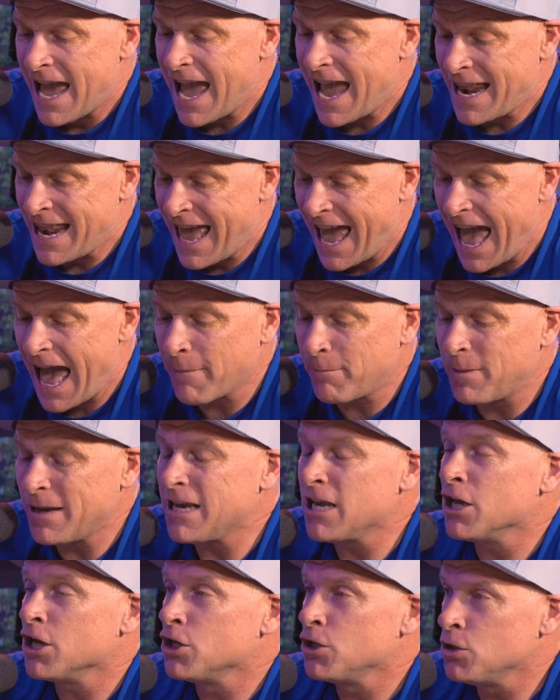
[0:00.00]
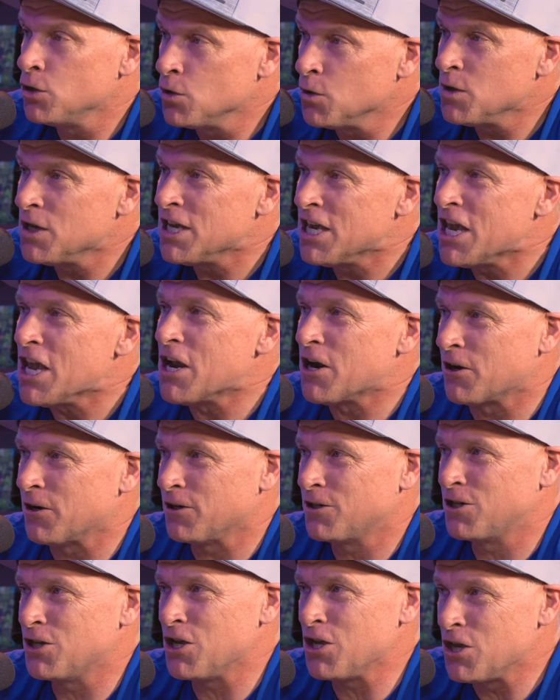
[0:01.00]
and happy new year
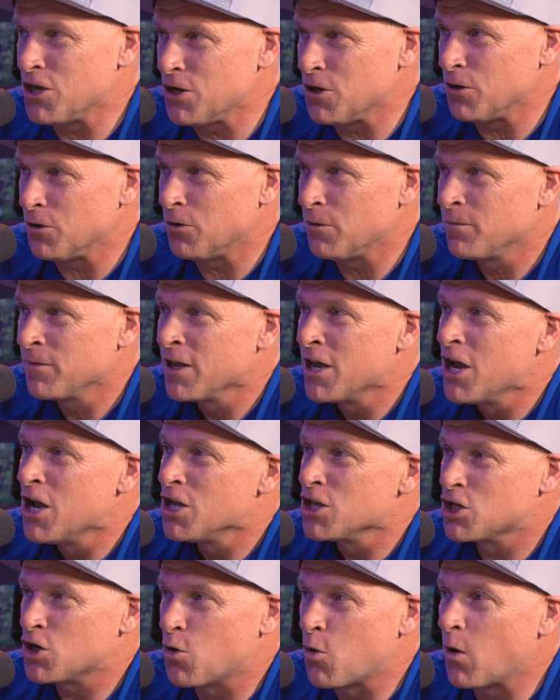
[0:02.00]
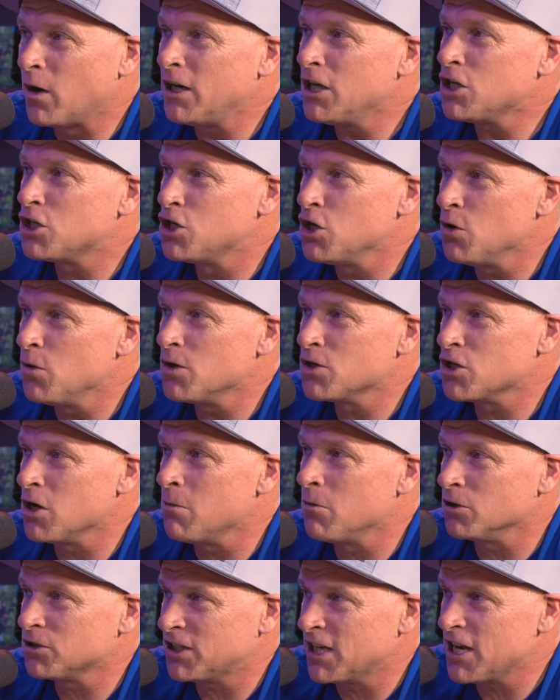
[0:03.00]
to you. 22 is
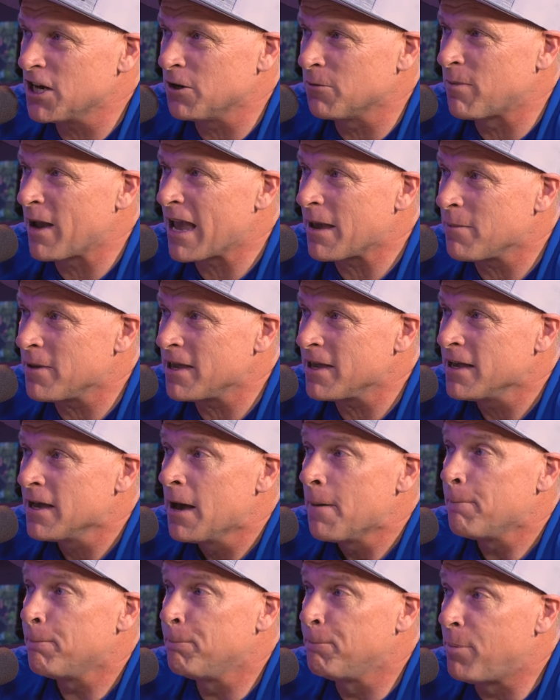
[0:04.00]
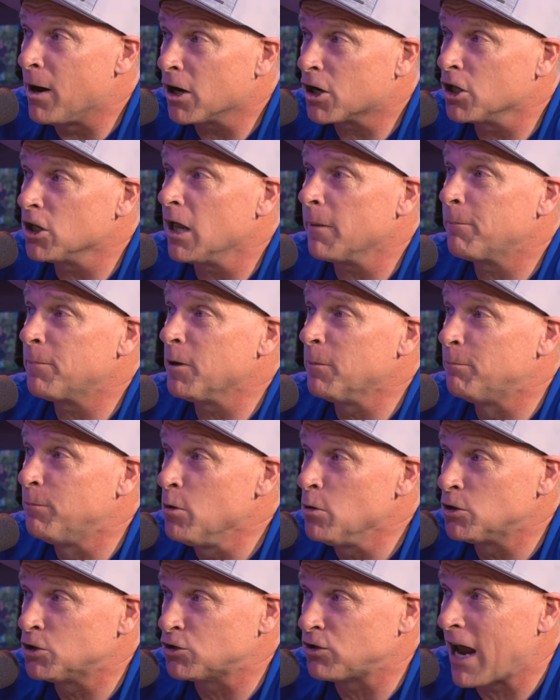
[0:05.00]
almost here, baby. Buckle up your
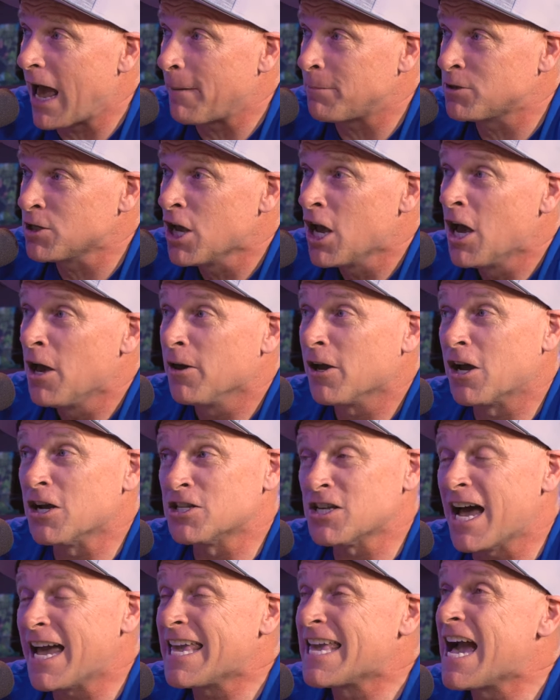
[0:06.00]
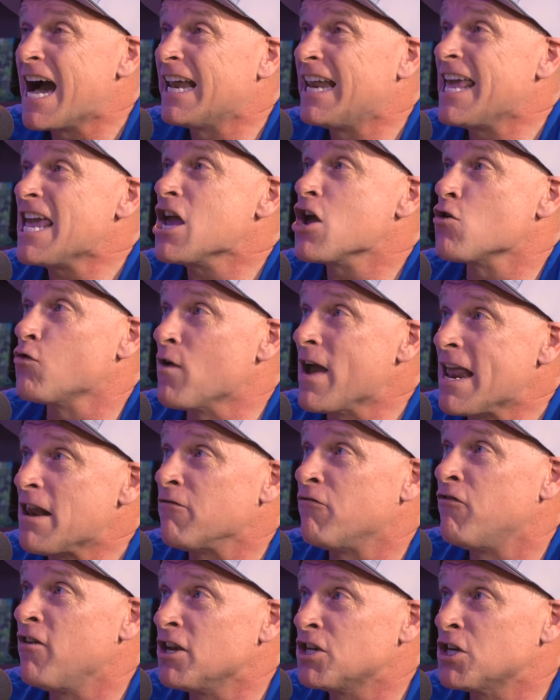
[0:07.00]
bootstraps because I got a great
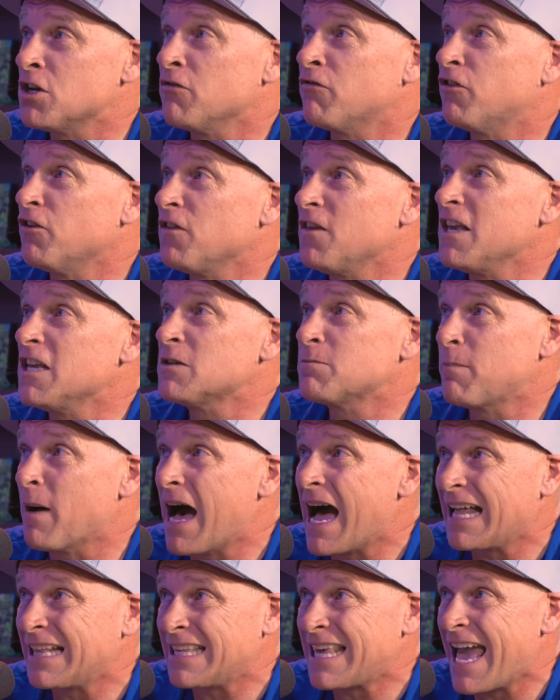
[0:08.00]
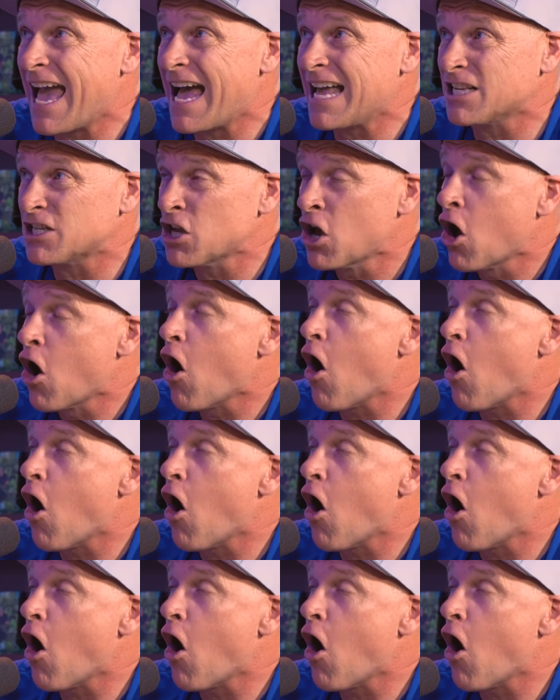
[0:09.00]
vision for these podcasts,